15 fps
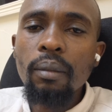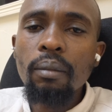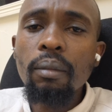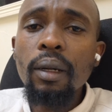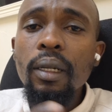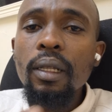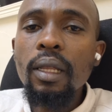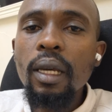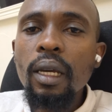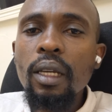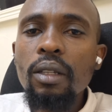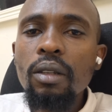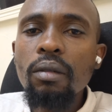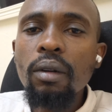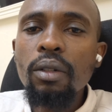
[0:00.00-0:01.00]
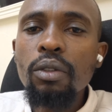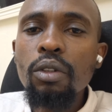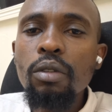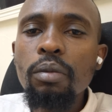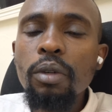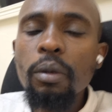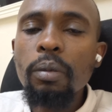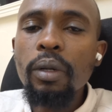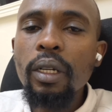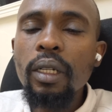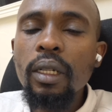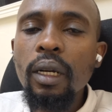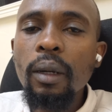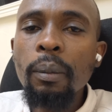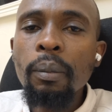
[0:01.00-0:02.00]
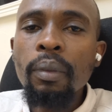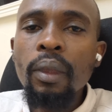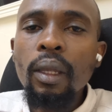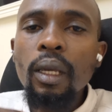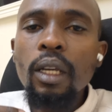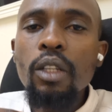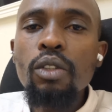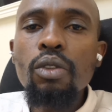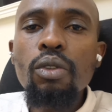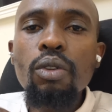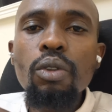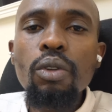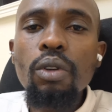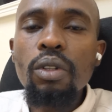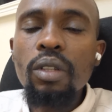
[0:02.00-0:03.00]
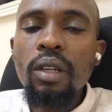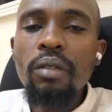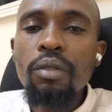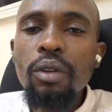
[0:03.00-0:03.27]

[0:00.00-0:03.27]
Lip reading: But in the case of a sole proprietor, it's you yourself.